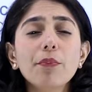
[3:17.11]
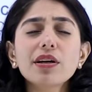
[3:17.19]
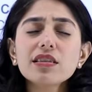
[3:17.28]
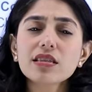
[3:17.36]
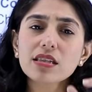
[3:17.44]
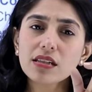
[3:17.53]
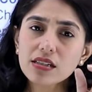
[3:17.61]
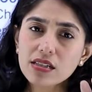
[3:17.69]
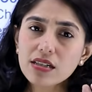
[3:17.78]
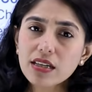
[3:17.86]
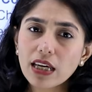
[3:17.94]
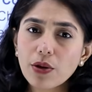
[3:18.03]
but
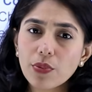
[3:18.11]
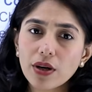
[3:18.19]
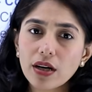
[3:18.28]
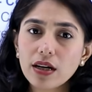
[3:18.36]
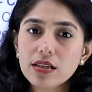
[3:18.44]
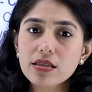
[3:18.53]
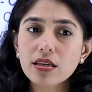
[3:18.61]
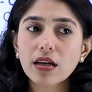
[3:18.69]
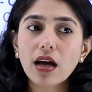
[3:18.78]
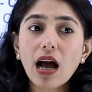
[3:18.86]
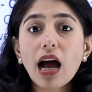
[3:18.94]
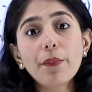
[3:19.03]
certain keywords
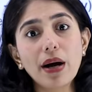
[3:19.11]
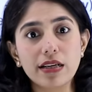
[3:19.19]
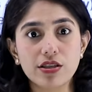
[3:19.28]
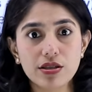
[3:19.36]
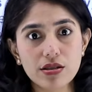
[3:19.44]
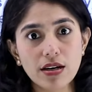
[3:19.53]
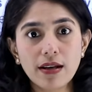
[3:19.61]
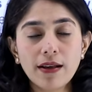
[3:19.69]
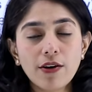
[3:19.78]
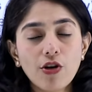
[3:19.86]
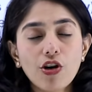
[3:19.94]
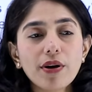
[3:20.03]
are must.
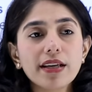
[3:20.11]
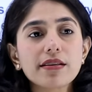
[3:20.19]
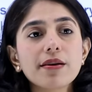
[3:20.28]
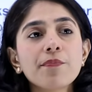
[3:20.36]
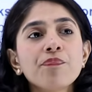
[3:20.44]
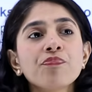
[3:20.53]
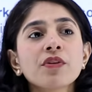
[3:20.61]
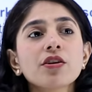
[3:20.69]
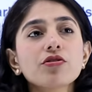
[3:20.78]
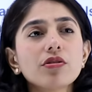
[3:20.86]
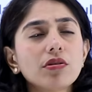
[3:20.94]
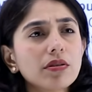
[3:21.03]
Alright,
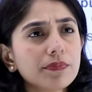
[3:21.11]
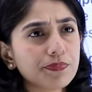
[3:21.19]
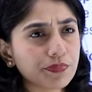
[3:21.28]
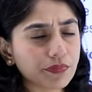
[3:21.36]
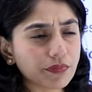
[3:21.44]
so